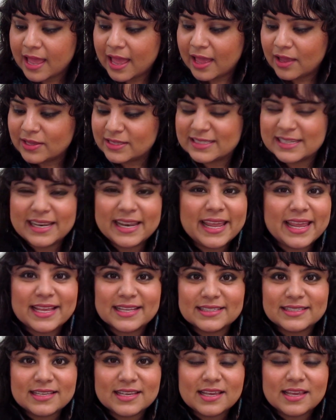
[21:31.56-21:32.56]
is
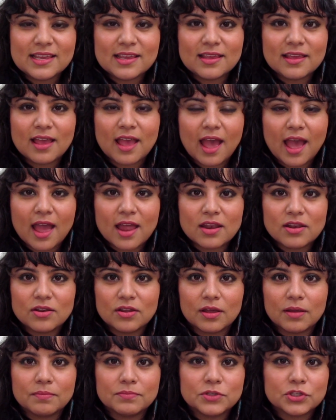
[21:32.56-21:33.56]
lazy
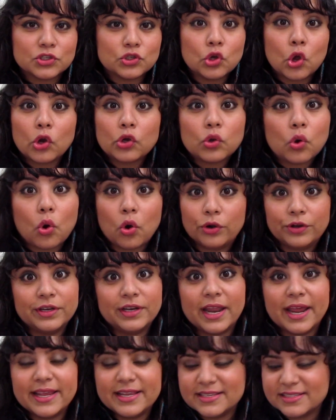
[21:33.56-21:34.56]
and just not
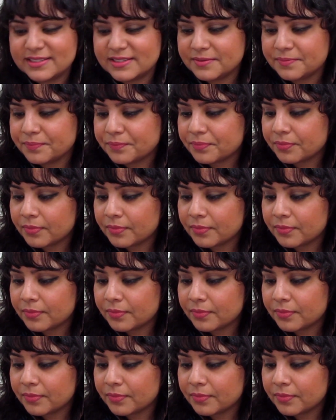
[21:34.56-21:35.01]
organized.